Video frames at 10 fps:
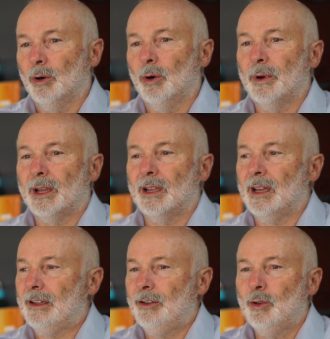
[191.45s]
Or we can
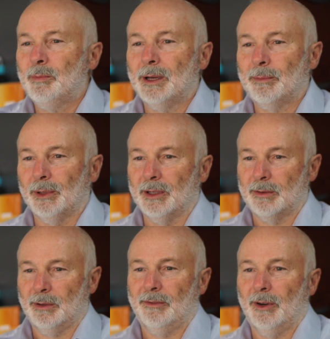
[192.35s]
get new people in
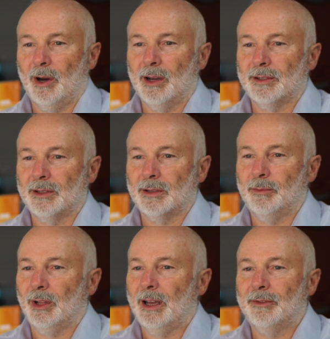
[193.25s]
to advise us,
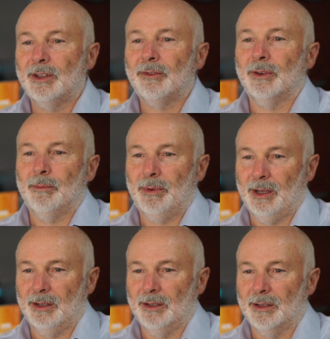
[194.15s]
and we'll have different
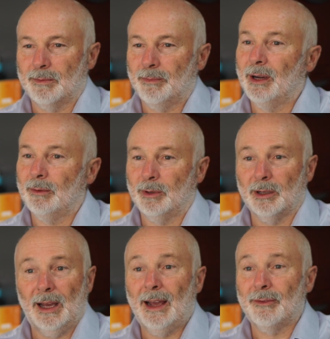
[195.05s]
opinions, but
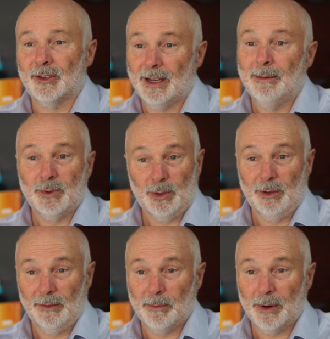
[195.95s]
we'll have some
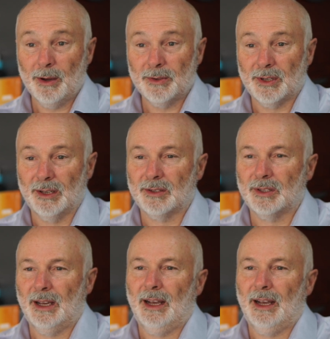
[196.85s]
sort of a process,